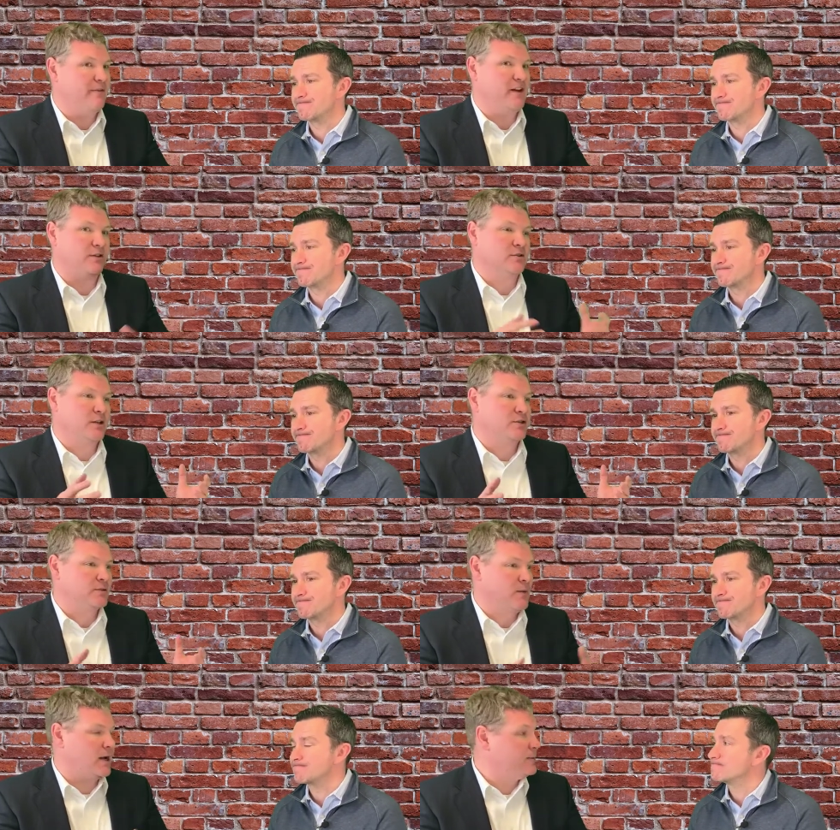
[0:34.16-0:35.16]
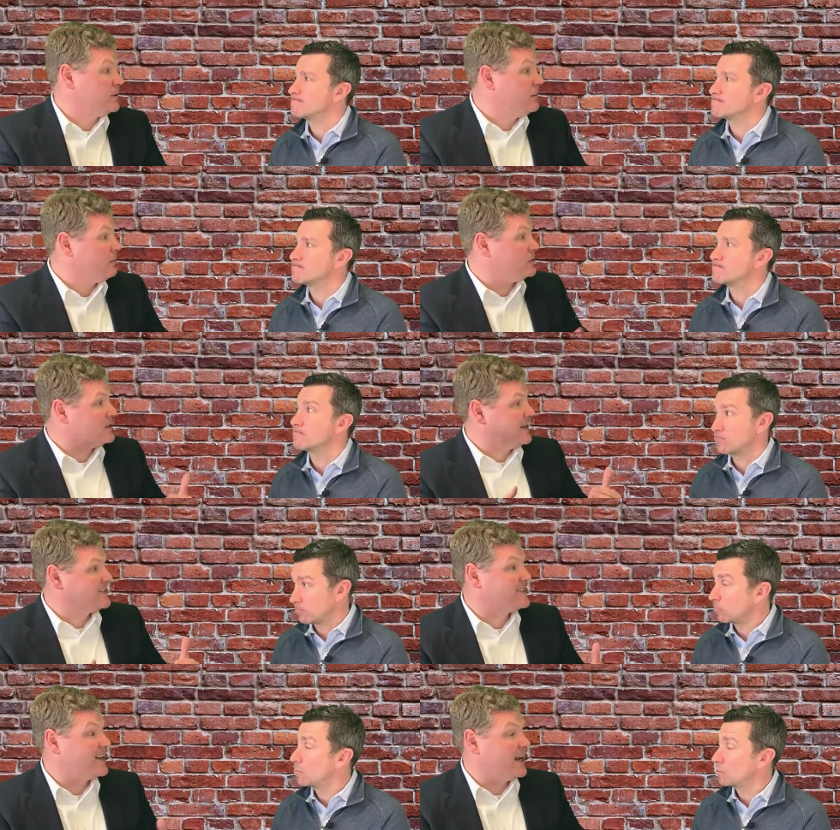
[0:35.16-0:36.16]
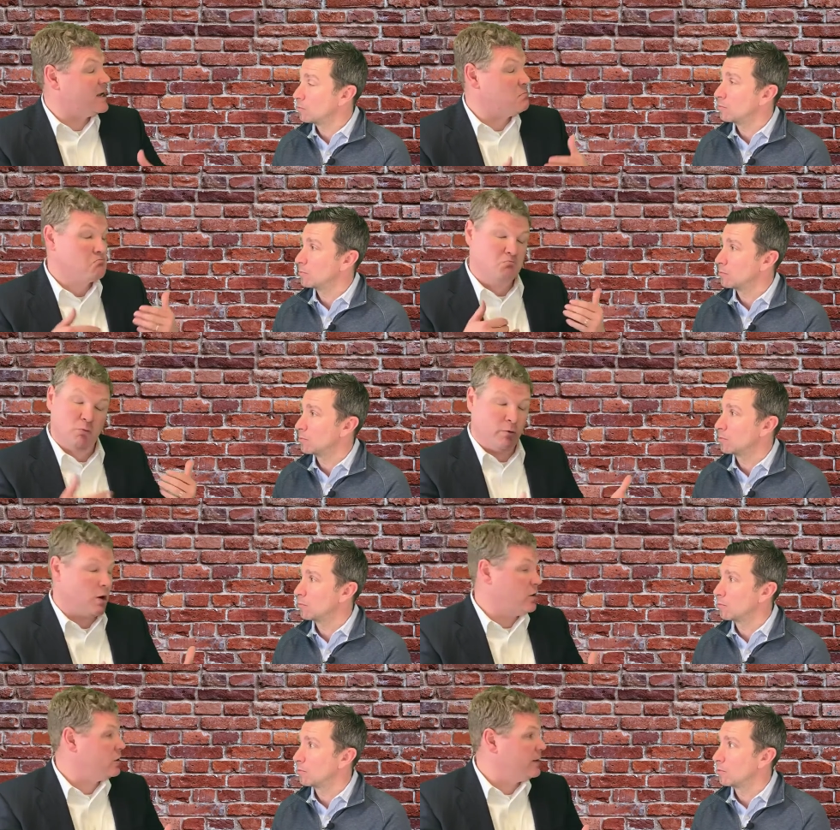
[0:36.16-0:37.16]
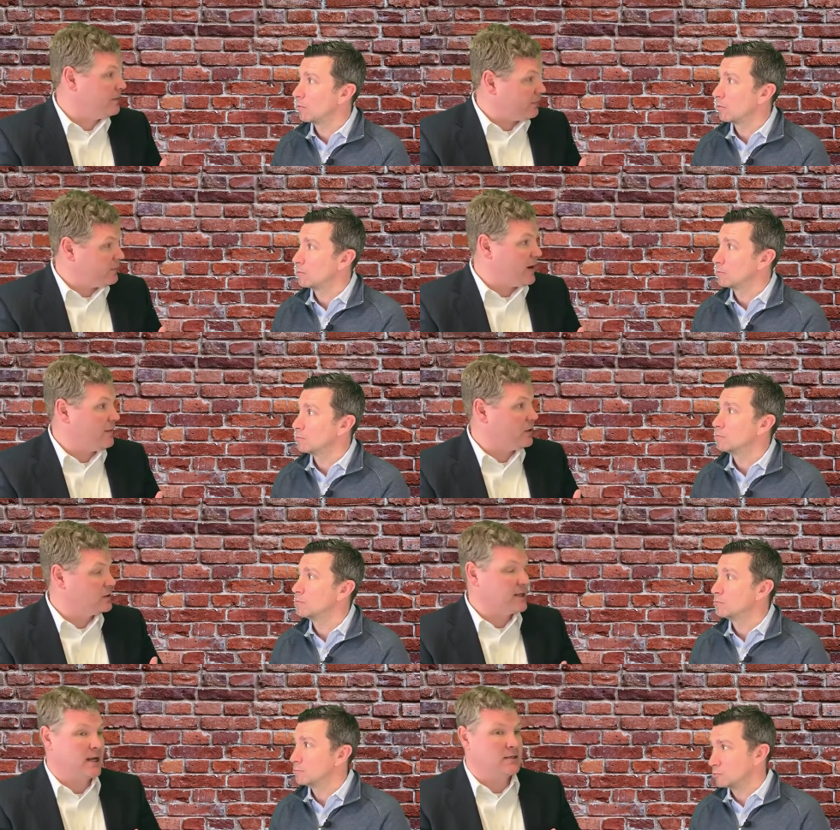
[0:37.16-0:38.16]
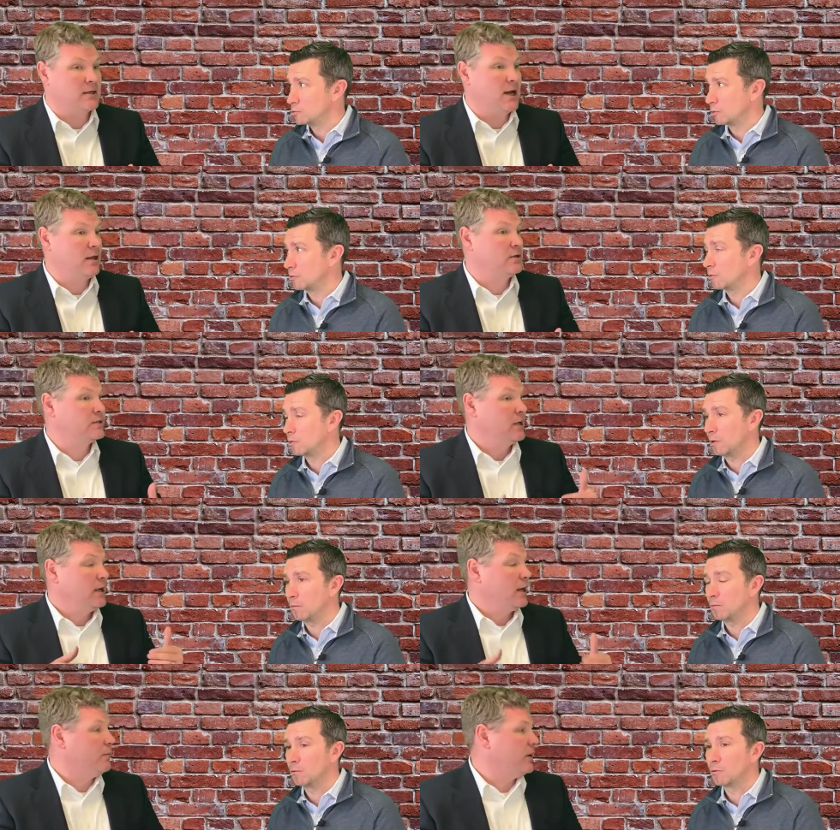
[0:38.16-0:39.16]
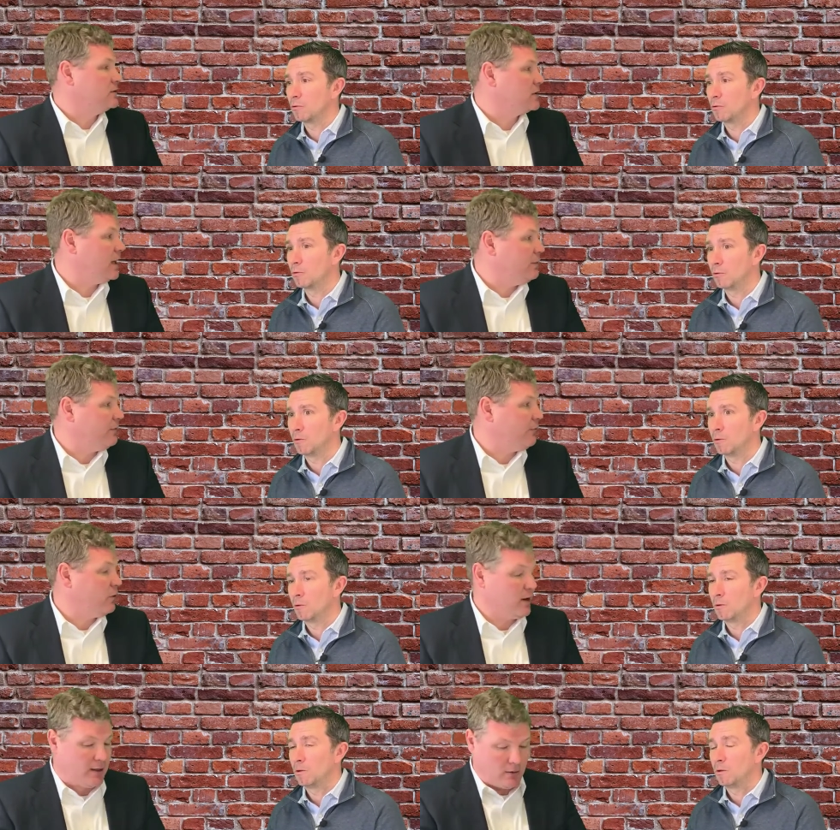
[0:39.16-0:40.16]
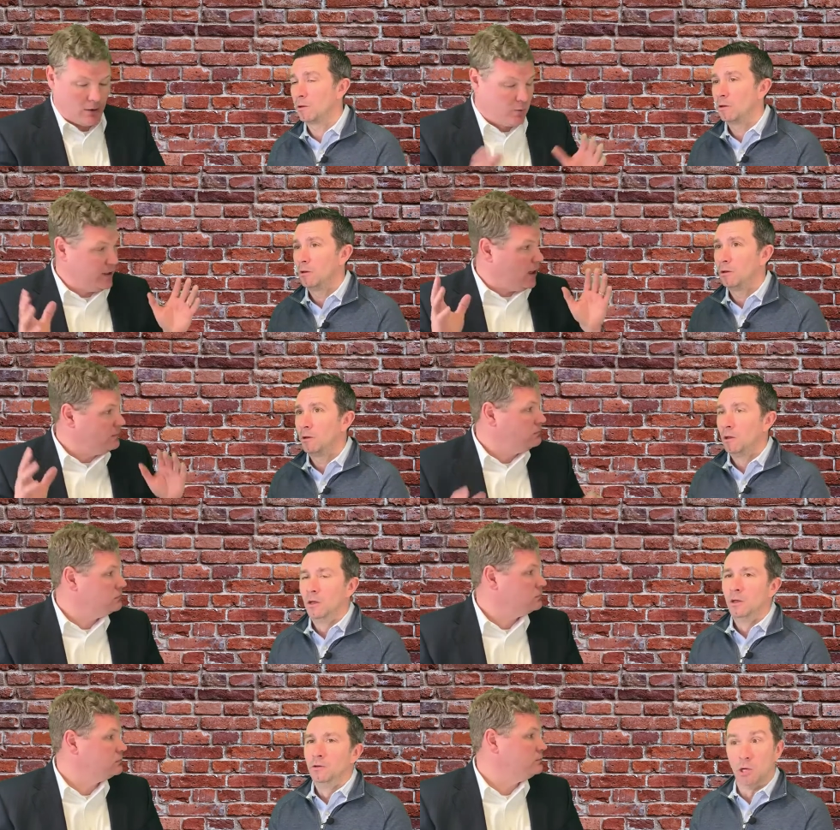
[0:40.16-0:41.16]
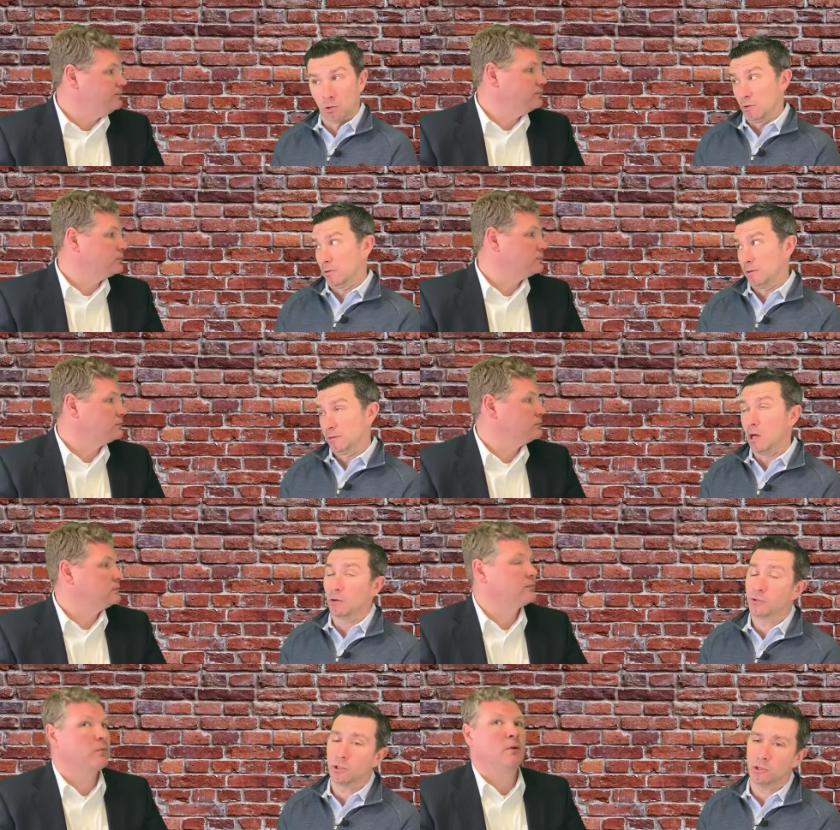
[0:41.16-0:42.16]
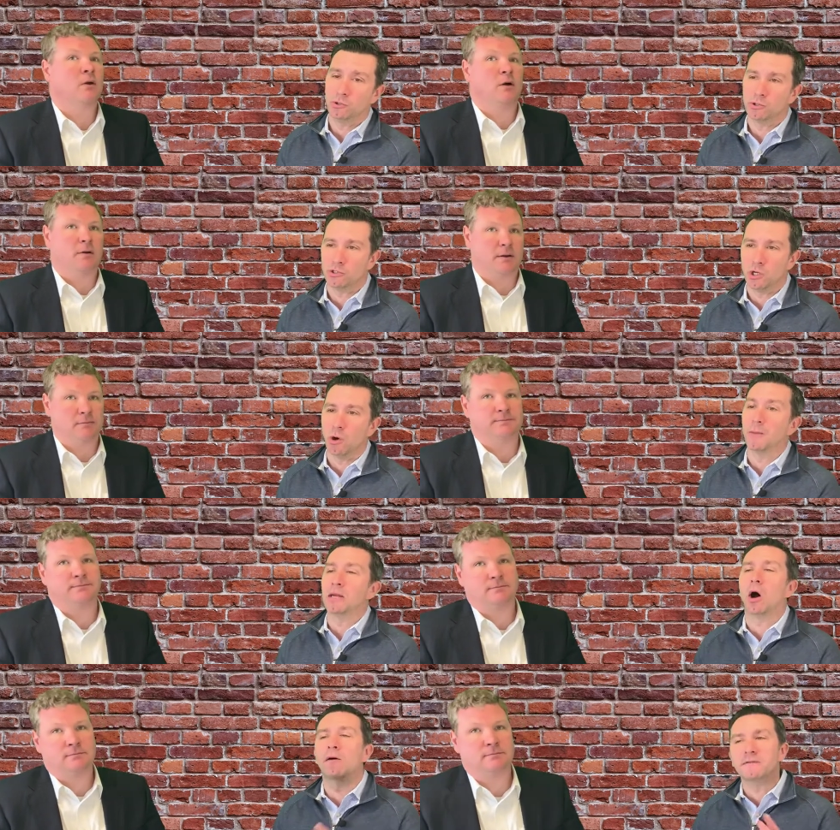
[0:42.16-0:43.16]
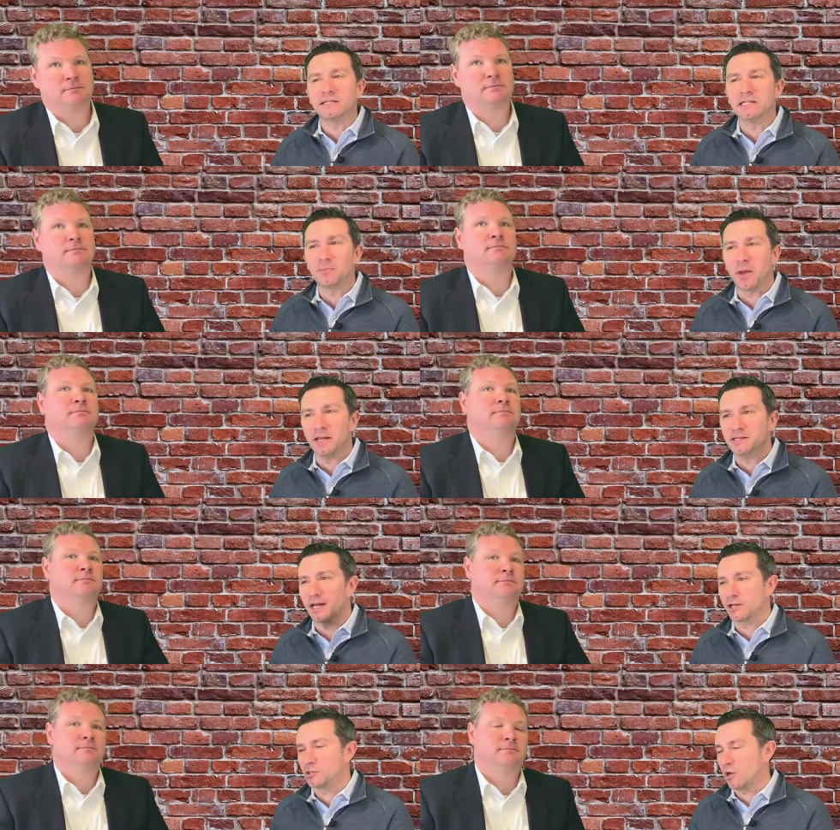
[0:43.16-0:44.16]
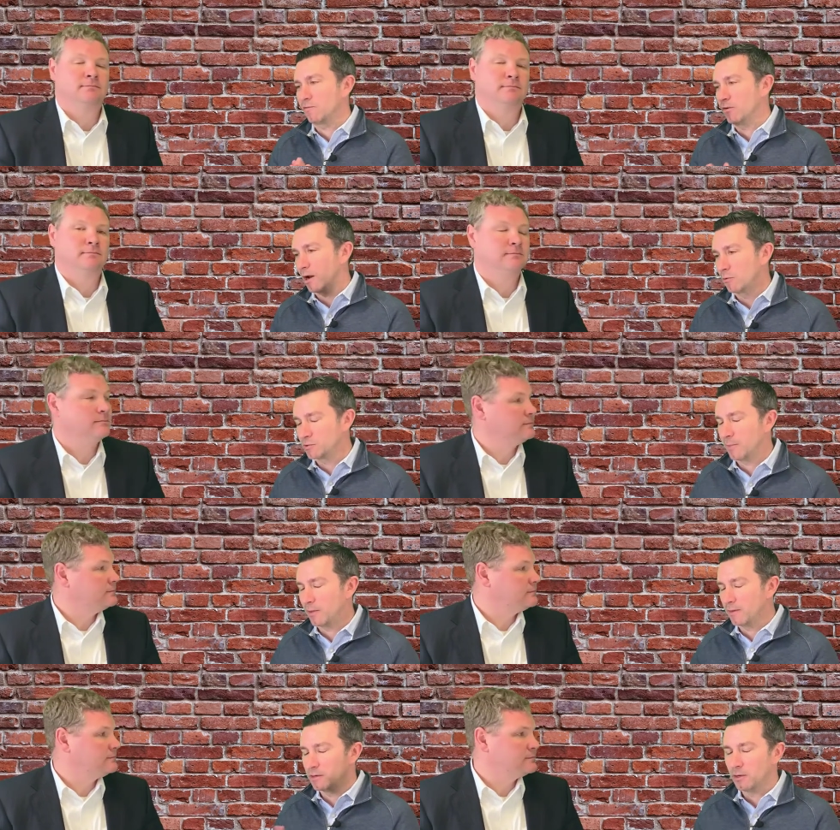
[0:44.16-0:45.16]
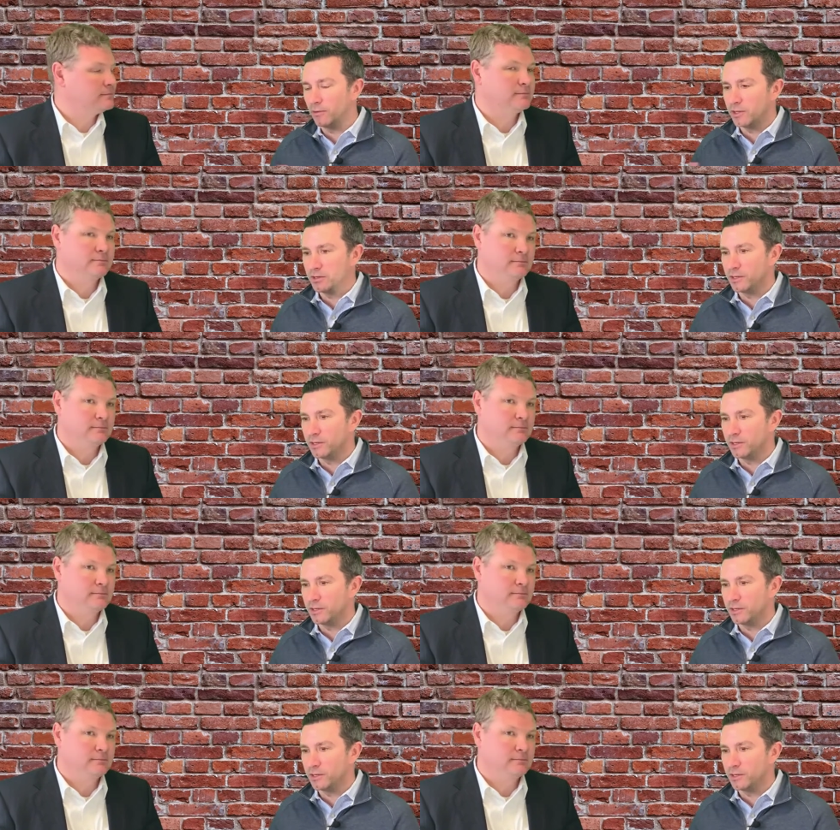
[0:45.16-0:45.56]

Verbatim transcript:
Speaker 1: value. So let's just make up some numbers. Let's say we were under agreement for five hundred thousand sure. dollars. Yep. Appraisal came in at four eighty.
Speaker 2: Are we done? No. No, the good news is no. I mean, obviously it depends, and I could talk for hours upon the you know the, the